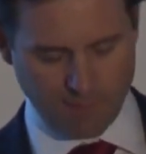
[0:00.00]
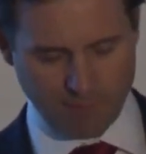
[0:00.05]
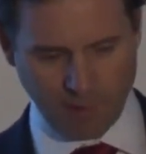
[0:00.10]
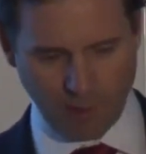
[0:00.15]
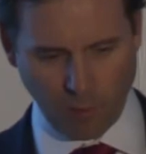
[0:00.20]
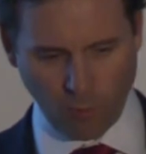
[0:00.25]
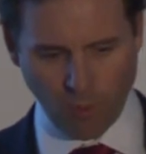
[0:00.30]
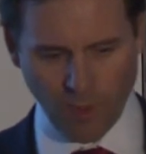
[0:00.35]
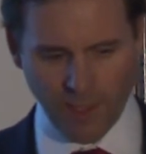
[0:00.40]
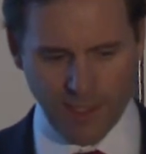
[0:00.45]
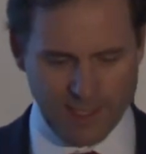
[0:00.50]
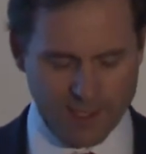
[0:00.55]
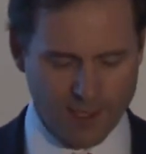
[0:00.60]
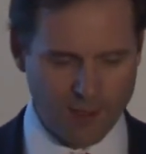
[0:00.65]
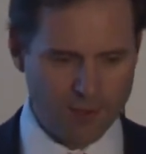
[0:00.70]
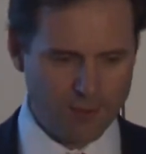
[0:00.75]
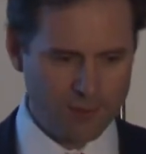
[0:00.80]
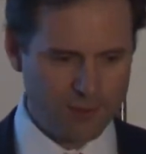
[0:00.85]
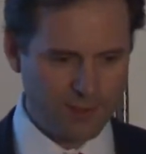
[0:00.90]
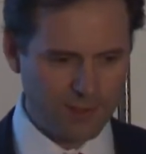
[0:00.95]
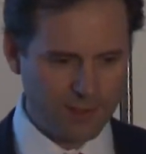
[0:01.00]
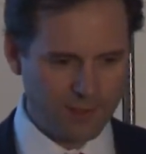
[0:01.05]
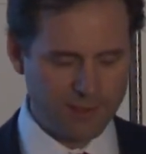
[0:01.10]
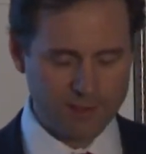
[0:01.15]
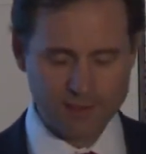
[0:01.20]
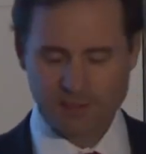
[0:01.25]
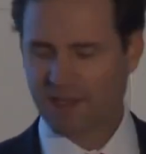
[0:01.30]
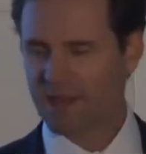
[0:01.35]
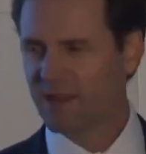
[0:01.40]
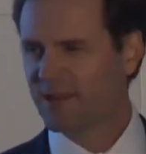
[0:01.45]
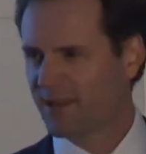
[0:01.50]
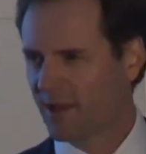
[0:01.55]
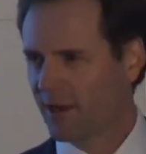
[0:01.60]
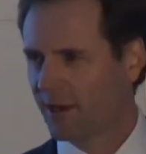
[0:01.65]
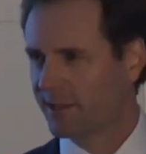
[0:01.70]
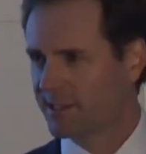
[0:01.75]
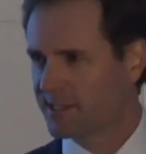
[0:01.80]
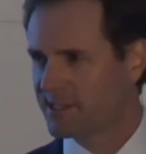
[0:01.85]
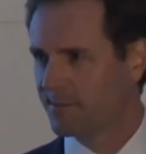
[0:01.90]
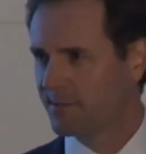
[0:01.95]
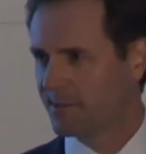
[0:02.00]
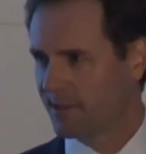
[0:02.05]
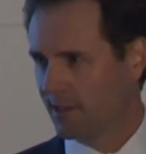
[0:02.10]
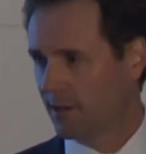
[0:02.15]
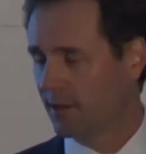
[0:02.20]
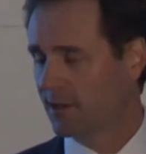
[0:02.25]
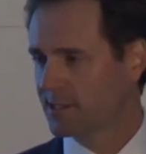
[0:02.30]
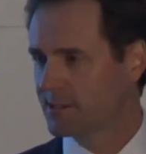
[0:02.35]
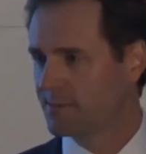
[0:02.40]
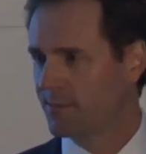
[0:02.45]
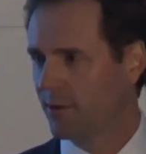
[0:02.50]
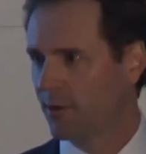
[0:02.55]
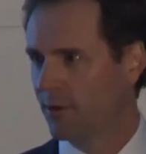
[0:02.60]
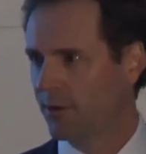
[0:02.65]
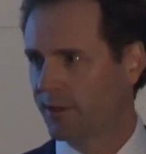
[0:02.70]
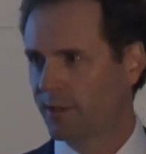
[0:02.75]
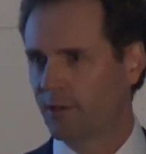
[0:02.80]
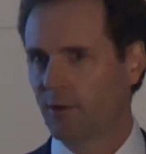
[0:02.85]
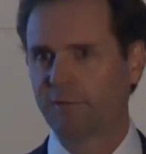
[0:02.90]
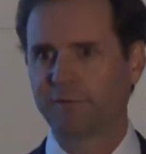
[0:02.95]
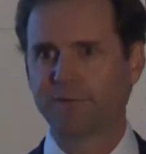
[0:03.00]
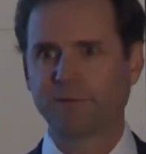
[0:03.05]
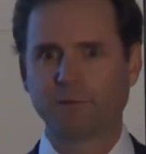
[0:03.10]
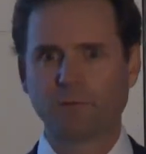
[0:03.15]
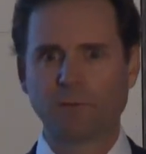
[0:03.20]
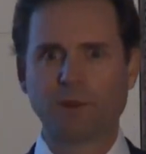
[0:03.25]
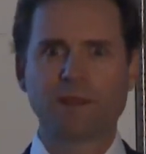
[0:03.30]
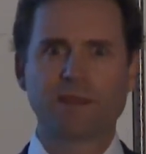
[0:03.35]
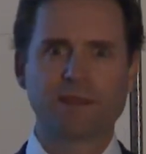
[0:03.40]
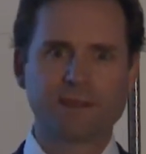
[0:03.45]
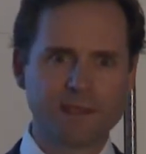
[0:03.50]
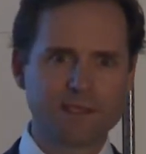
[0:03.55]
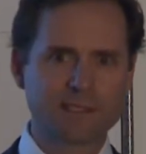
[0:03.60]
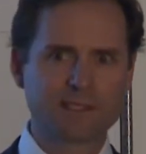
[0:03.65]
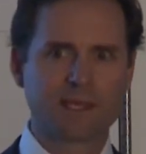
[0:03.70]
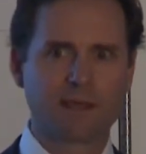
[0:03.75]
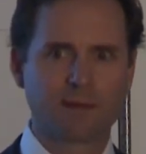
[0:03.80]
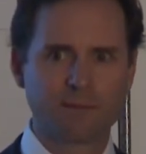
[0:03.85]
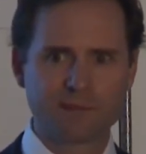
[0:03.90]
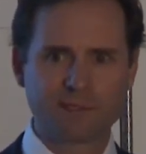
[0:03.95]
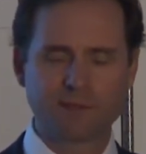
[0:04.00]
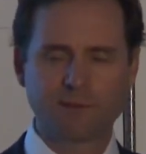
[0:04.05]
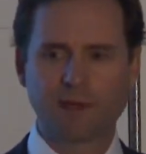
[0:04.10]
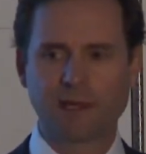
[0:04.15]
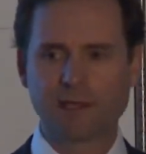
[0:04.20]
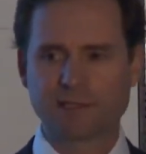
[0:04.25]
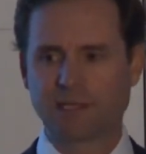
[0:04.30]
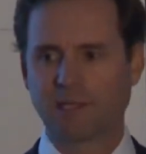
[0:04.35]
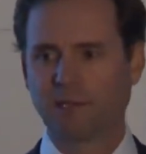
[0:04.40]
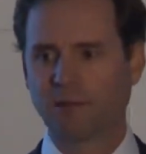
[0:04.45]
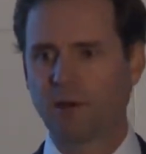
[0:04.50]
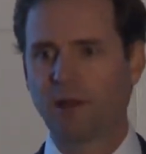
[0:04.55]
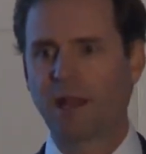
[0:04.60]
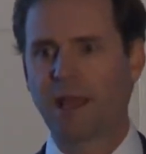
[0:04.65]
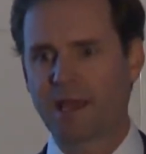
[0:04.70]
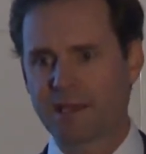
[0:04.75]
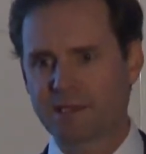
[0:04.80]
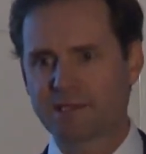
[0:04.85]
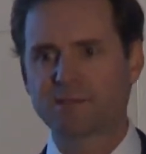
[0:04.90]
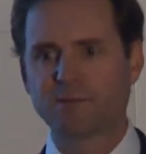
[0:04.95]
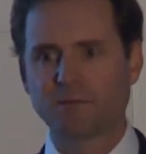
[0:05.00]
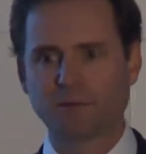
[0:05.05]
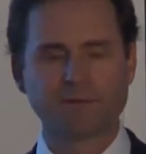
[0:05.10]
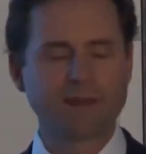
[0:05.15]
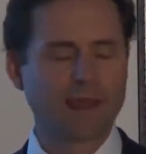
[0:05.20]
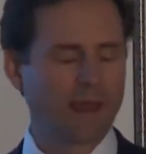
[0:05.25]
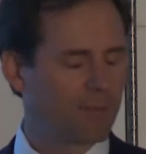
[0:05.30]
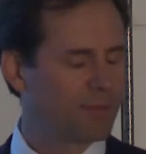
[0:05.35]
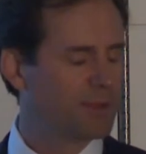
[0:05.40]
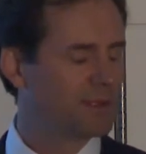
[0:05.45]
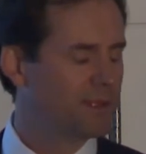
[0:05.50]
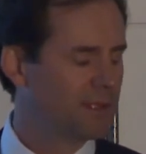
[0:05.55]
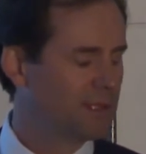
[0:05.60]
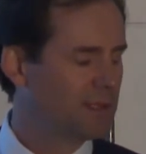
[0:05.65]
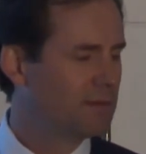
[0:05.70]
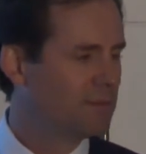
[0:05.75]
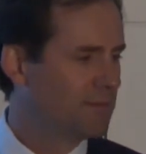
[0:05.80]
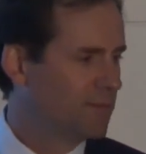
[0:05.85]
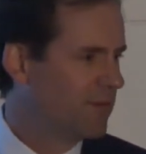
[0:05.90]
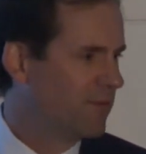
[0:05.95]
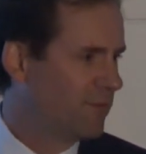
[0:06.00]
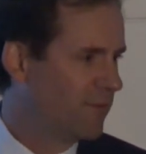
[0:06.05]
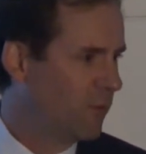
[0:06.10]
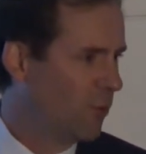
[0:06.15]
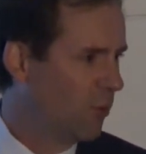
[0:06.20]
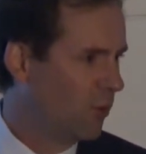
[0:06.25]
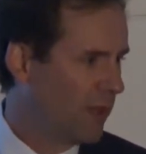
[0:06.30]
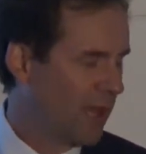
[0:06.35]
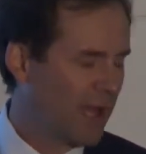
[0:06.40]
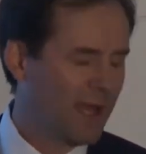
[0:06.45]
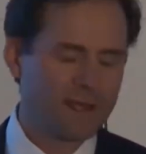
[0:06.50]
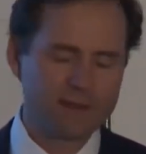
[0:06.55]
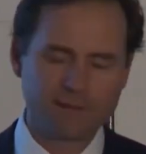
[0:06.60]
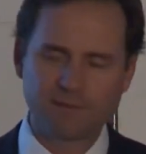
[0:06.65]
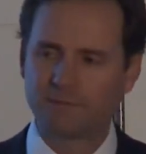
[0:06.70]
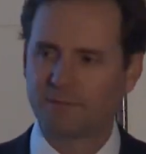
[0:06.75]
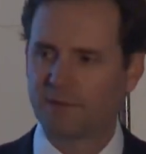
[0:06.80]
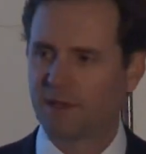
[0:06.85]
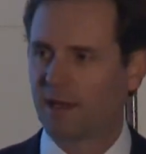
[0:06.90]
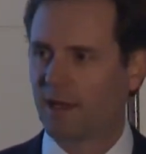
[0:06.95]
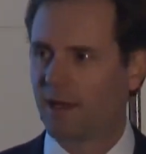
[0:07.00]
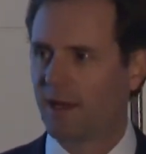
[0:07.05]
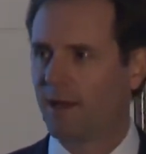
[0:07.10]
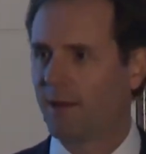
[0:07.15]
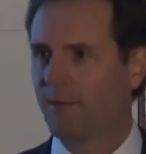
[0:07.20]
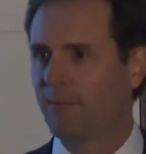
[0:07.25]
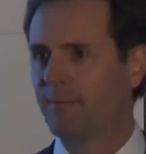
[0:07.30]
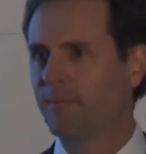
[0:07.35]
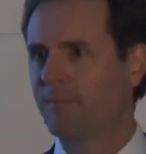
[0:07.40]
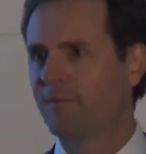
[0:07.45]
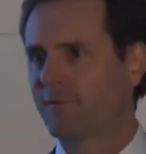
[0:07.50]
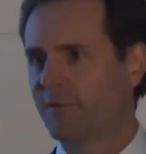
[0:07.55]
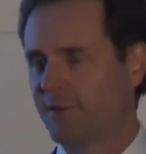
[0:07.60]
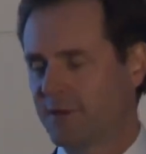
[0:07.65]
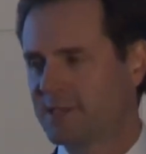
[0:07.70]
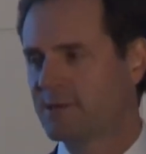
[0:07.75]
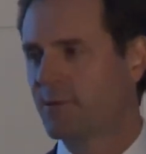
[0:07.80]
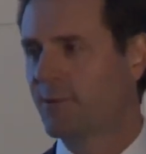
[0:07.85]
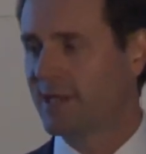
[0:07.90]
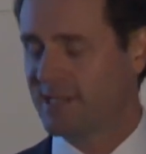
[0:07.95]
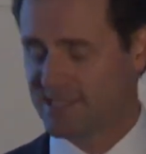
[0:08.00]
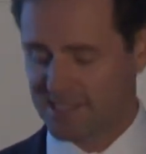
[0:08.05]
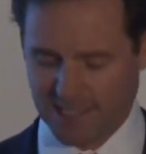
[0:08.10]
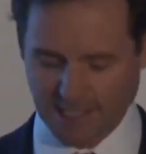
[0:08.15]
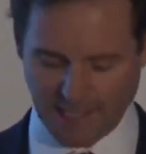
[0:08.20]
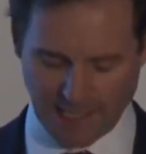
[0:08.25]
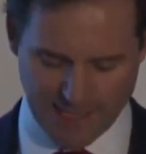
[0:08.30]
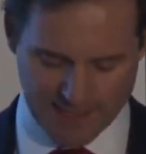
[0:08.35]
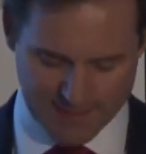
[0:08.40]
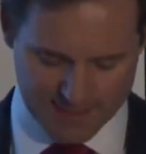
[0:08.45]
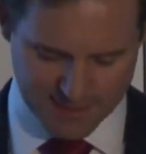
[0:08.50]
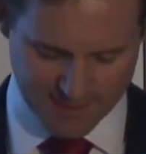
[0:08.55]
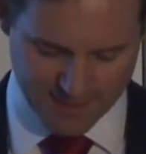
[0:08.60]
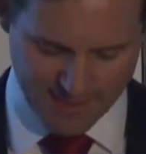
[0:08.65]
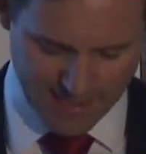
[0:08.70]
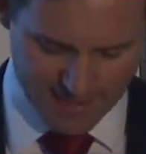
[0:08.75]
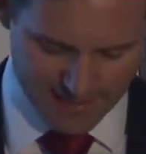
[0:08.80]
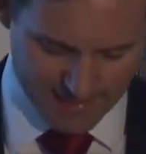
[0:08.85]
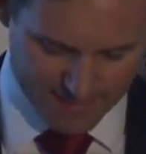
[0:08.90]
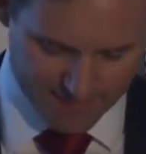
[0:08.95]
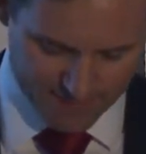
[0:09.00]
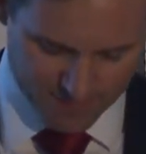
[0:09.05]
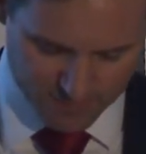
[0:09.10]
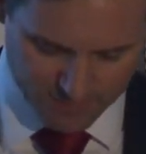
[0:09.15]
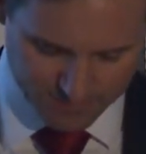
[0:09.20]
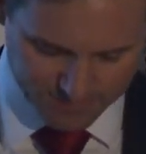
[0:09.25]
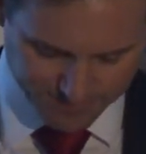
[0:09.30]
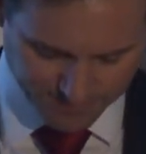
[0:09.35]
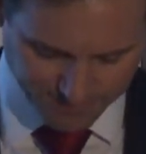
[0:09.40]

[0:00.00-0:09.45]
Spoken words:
but we know that they're the only tip of the iceberg, and often when things come to us, a lot has to have happened before that for it to escalate to that level.